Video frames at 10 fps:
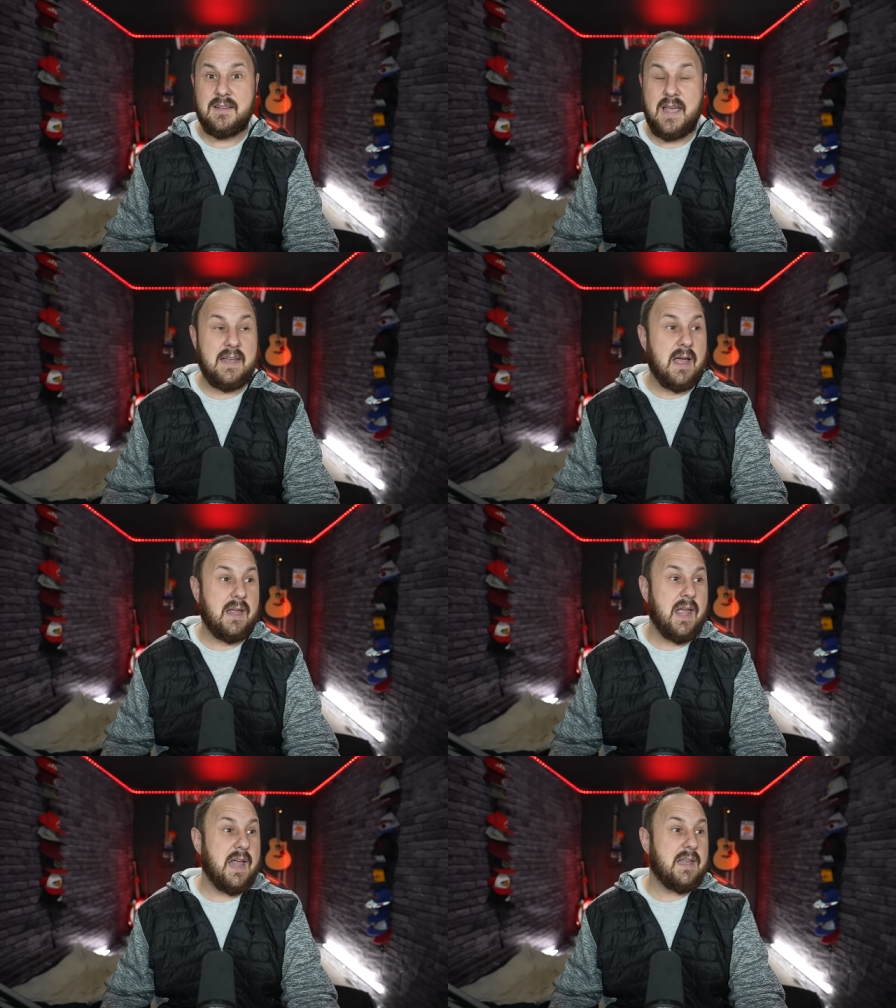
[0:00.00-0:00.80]
and
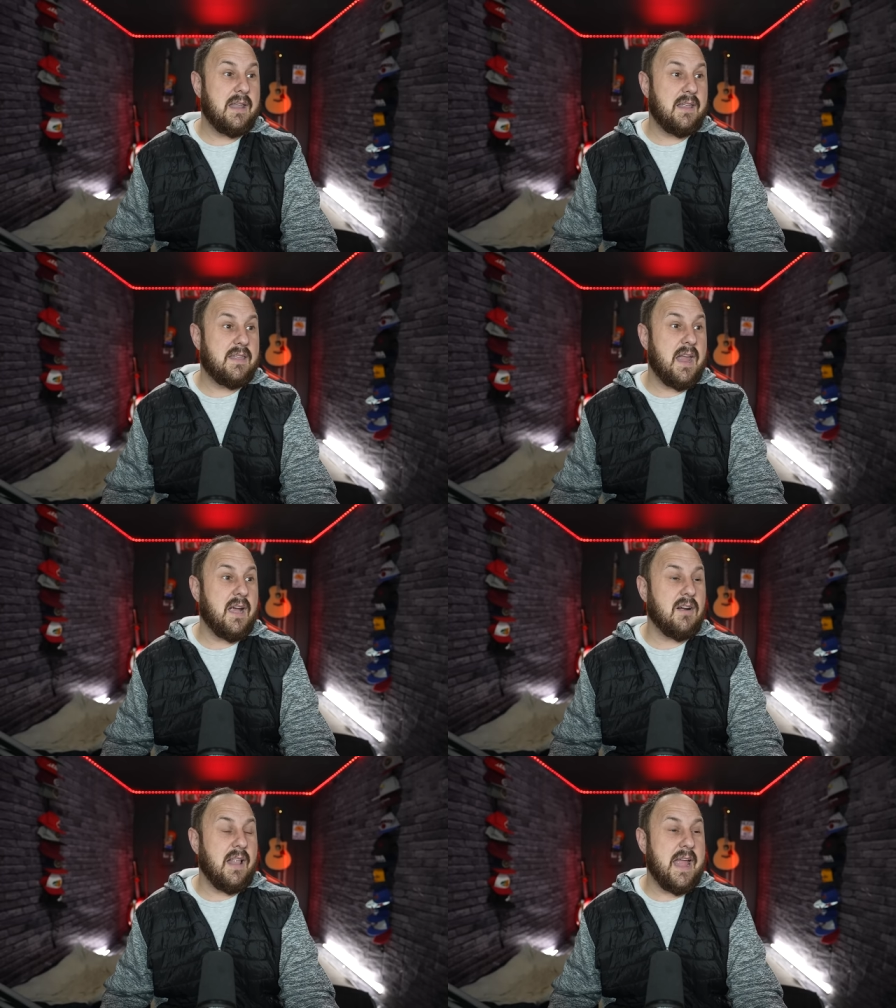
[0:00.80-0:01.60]
and
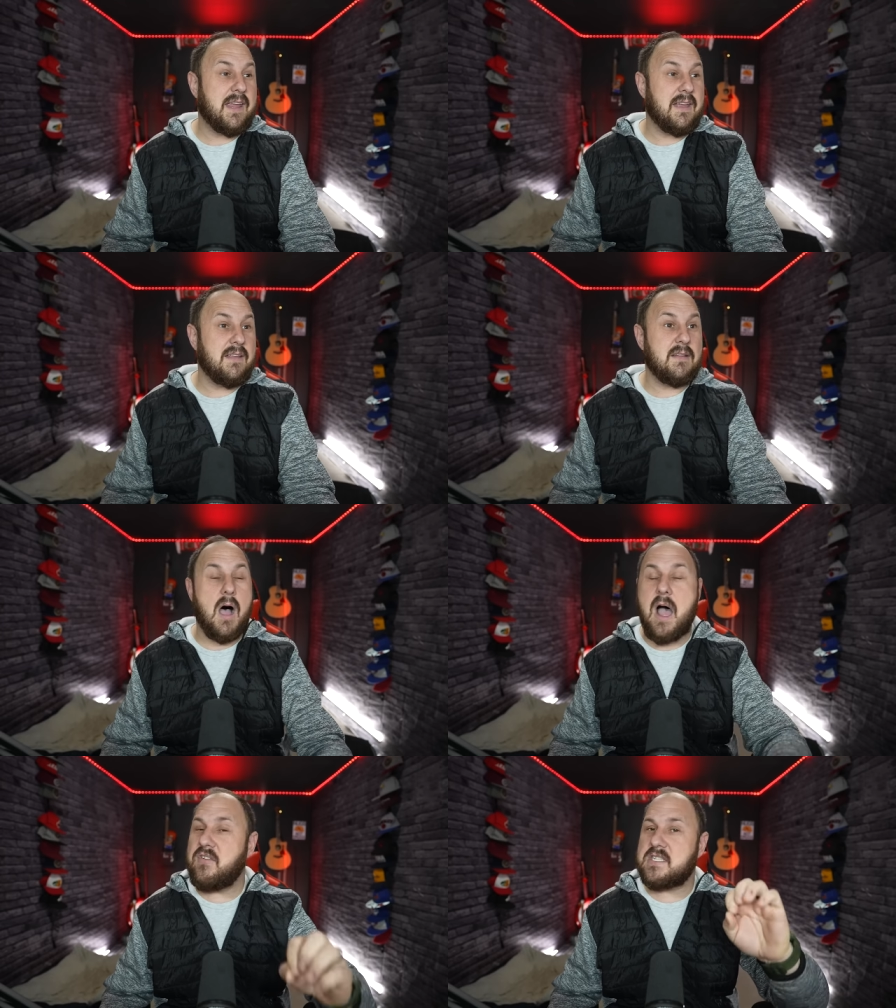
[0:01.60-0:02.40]
they're like
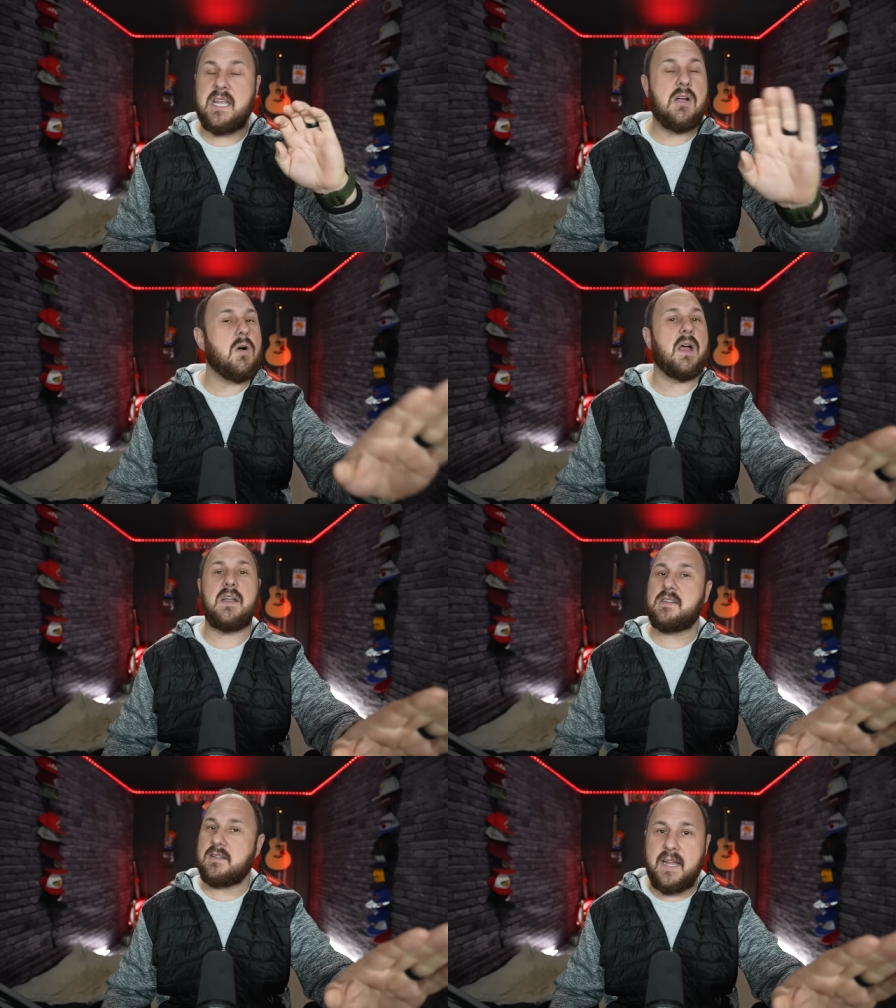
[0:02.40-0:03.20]
obviously going on
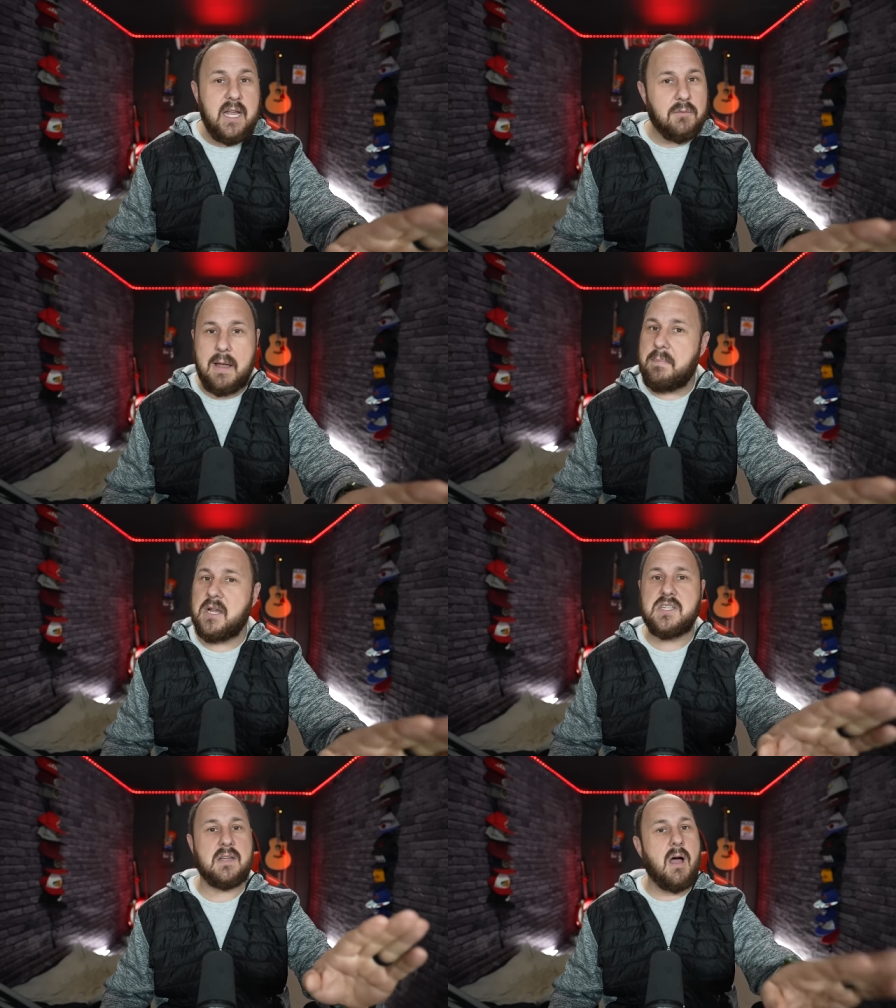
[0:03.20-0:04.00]
a deleting
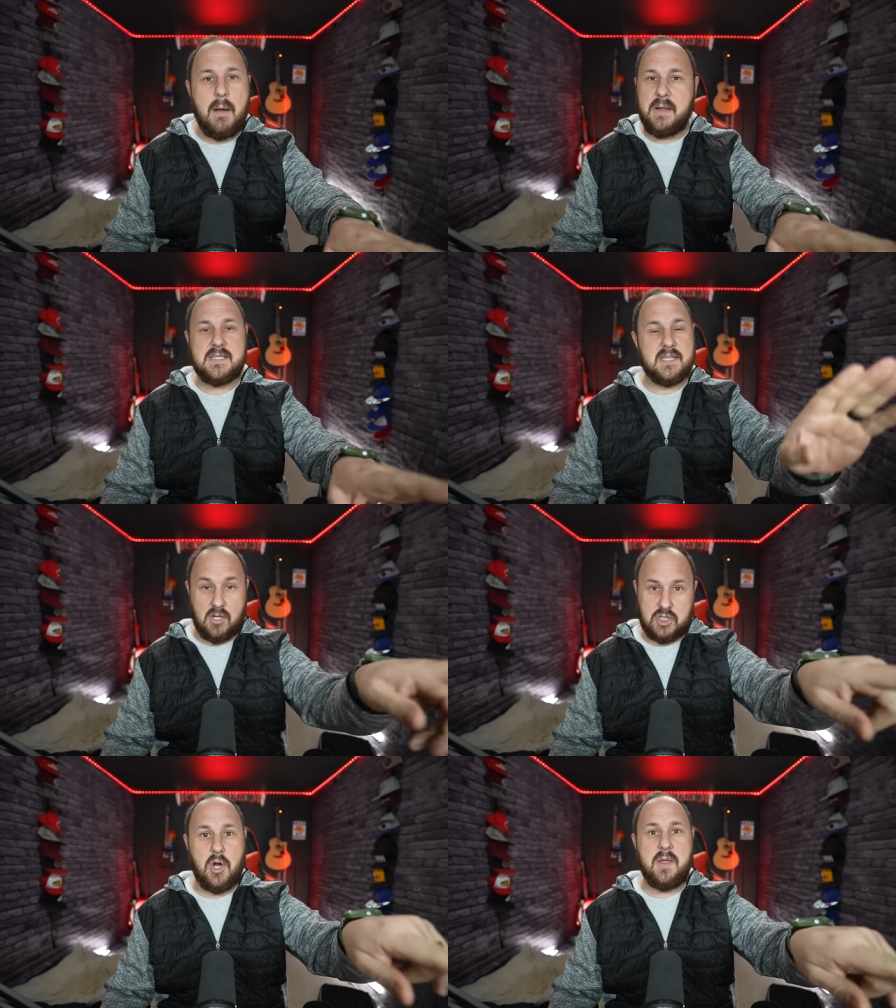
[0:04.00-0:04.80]
rampage of the comments because
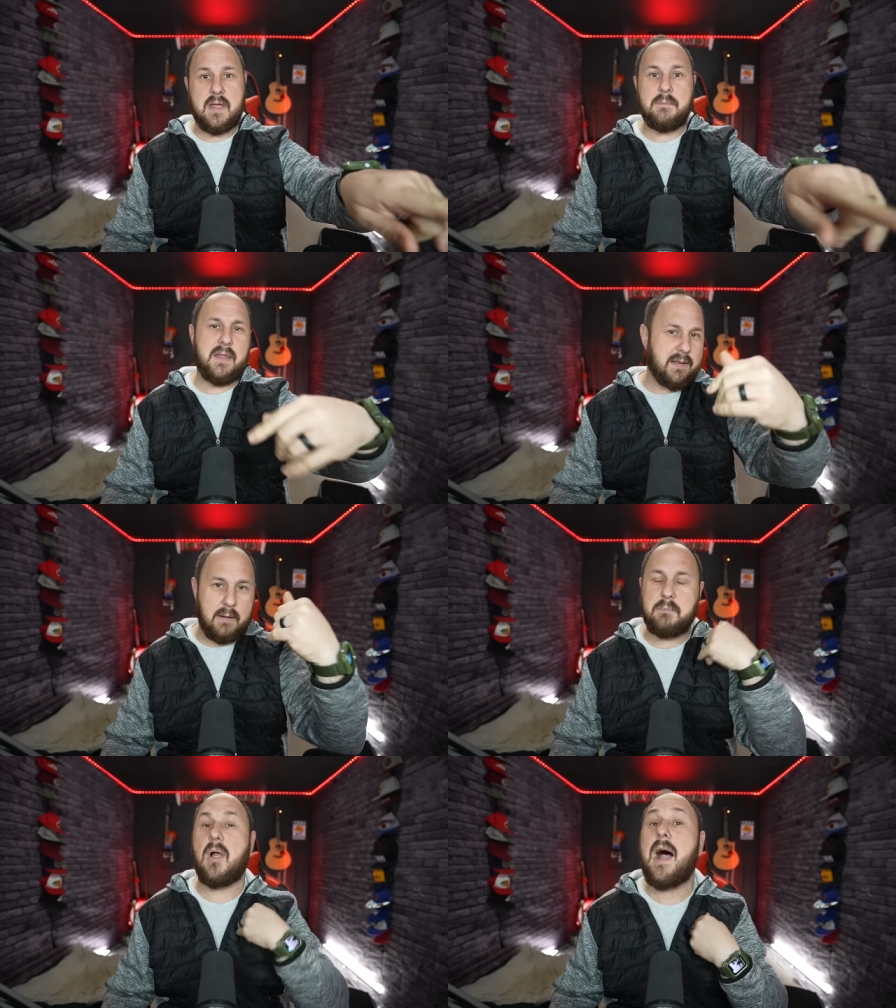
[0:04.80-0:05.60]
I'll show you them. And they
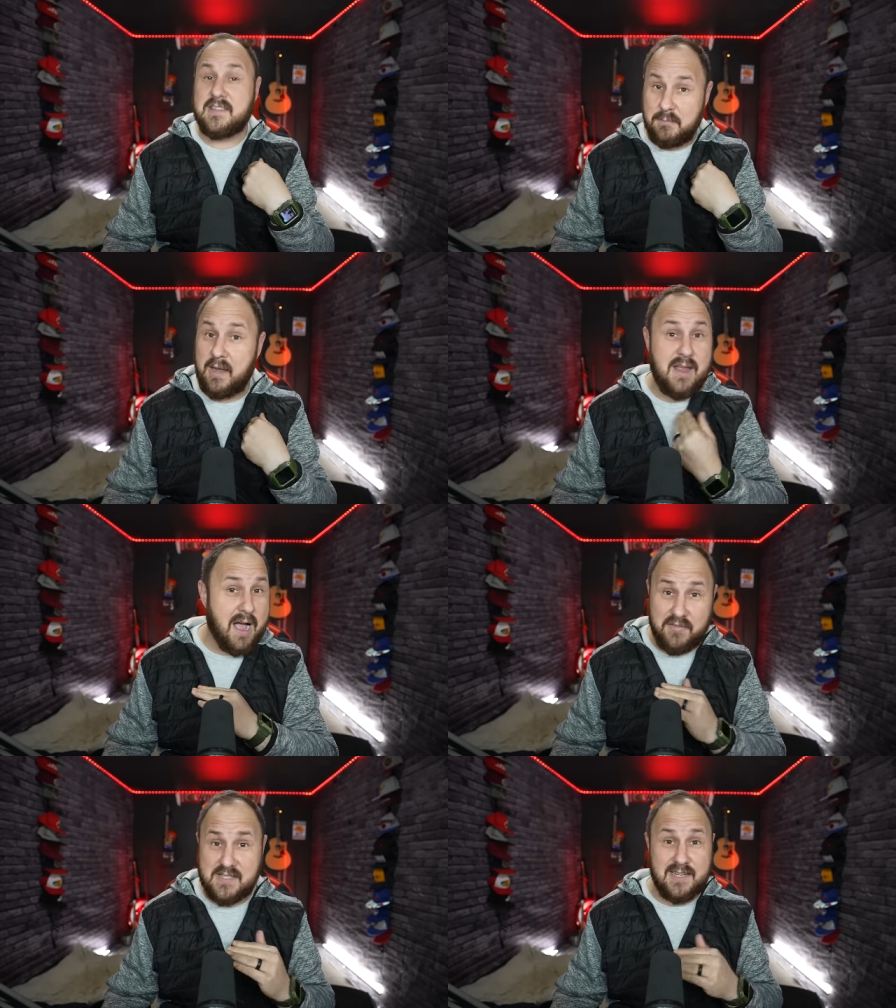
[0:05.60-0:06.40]
blocked me
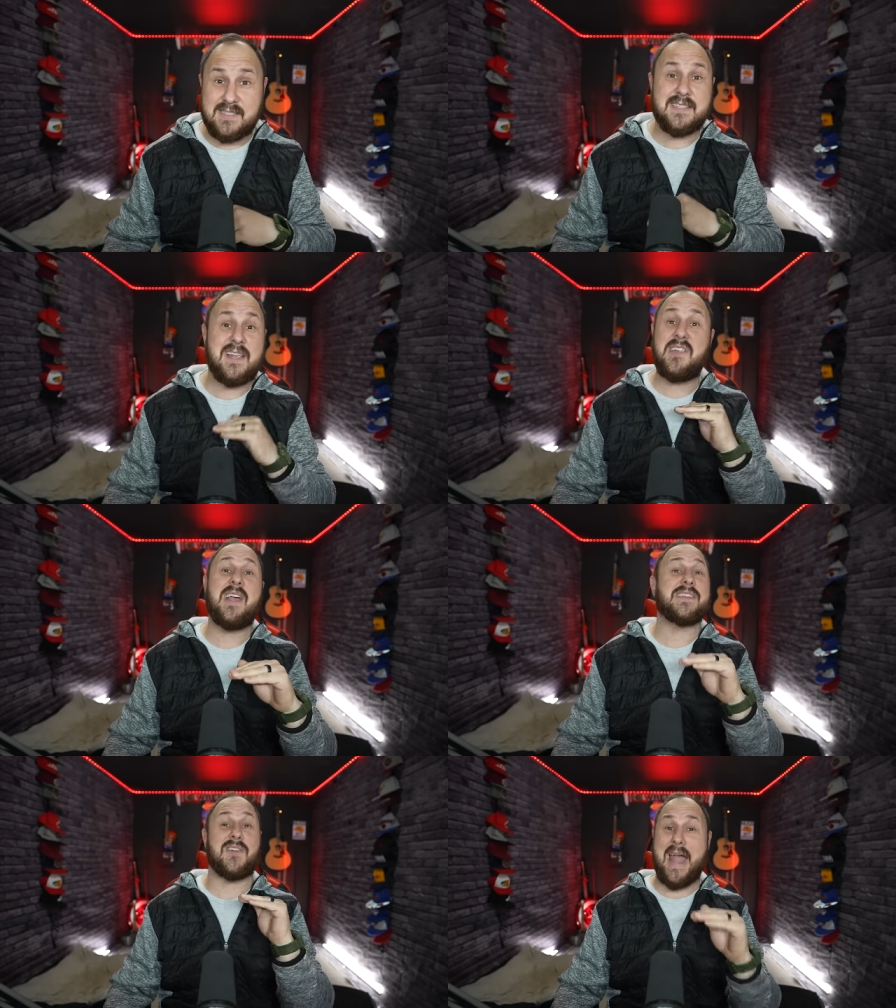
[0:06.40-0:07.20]
obviously because I said you
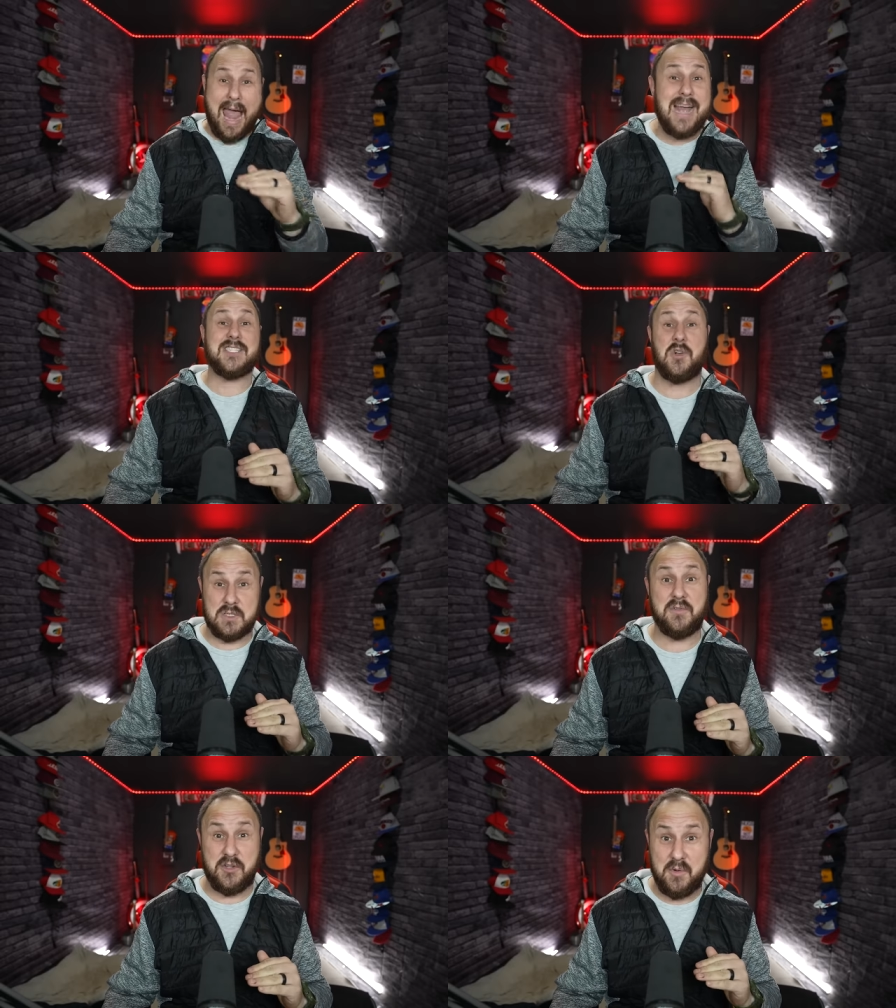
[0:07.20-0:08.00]
guys are
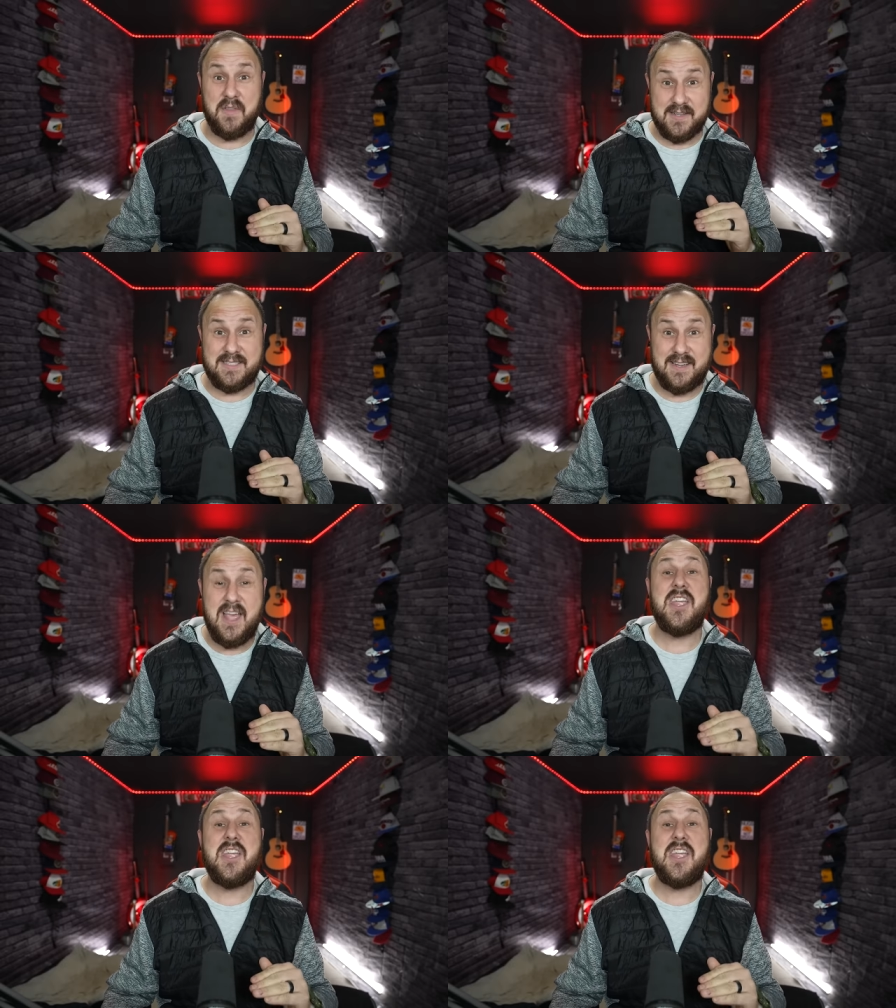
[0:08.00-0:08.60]
assholes for doing this.